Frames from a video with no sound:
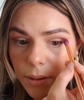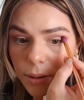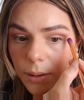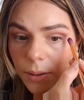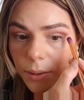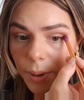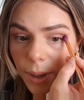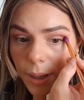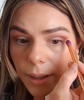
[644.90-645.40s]

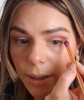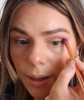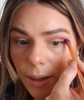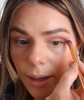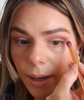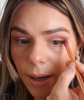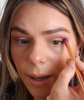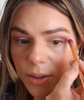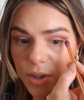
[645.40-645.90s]
creating
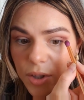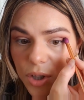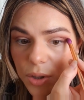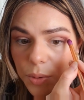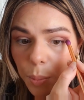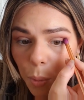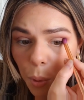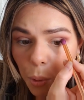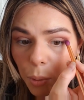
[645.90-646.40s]
a
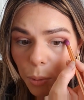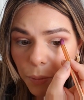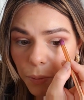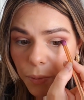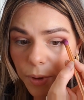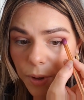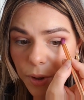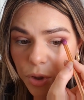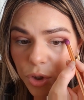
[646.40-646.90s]
small
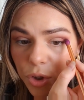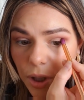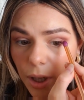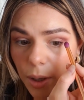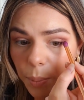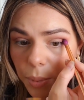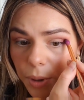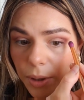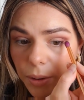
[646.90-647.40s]
V
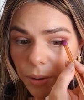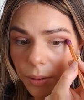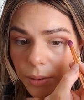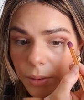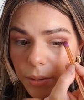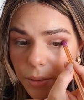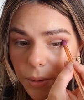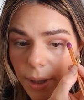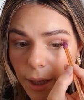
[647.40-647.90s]
shape here,
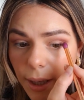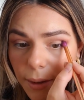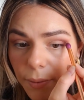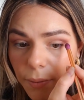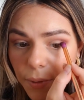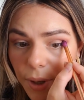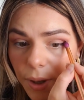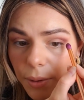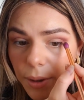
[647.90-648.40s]
okay,
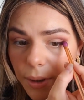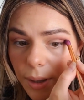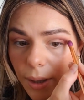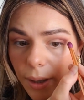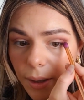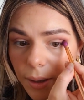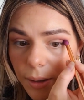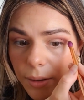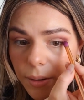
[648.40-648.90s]
very
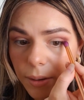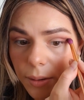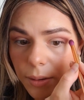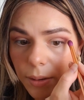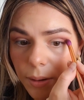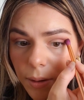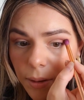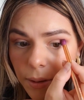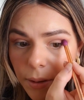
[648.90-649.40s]
tight.
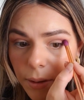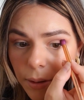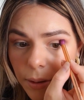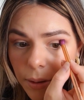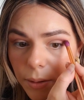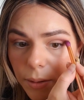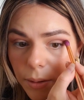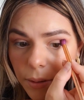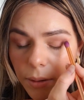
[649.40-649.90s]

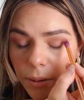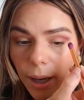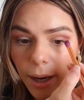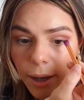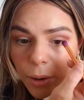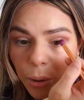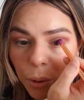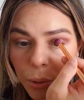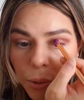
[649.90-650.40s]
I
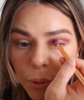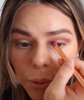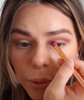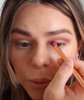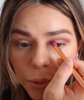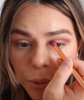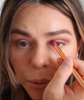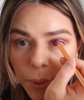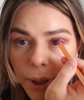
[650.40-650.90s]
don't go all
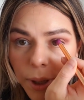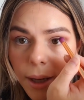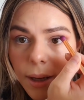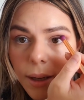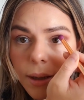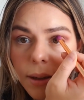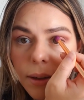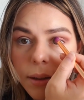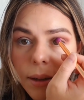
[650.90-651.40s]
the way
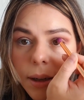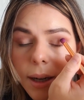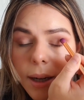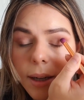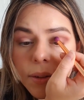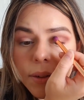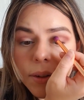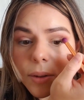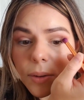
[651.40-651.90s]

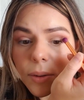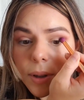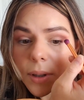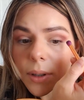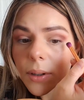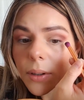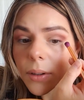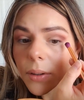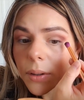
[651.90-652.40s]
until
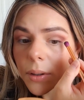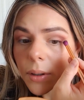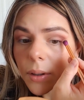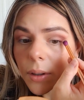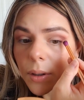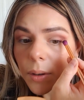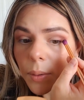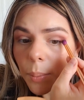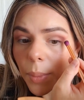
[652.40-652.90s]
here,
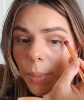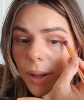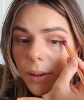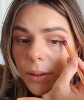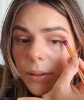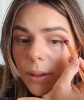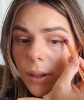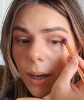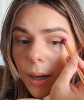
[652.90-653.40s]

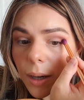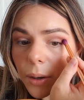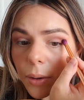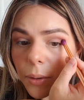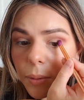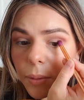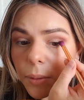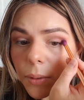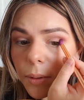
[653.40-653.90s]
but I
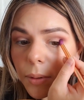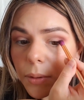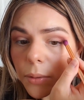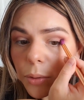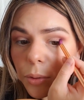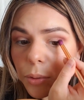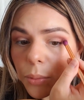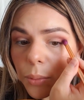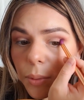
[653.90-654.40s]
go
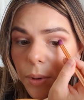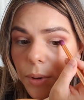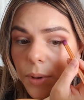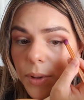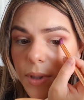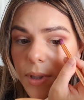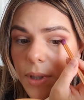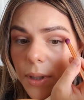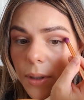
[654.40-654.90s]
towards
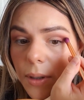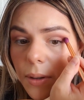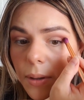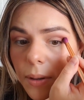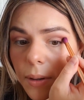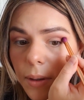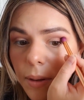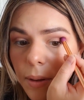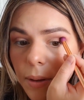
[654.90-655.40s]
here
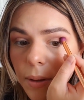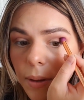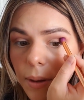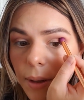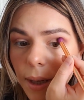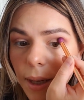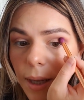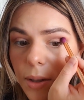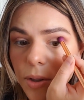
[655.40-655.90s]

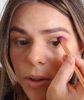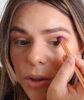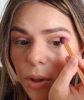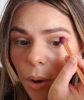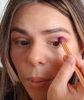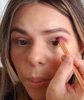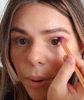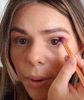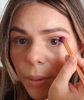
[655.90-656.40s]
and
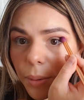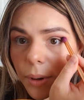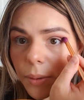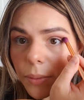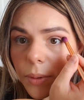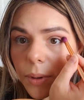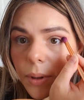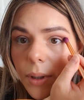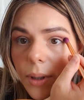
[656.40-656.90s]
stop around
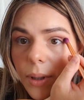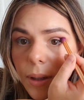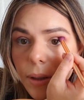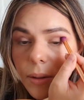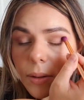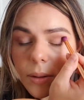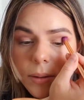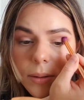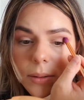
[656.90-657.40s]
here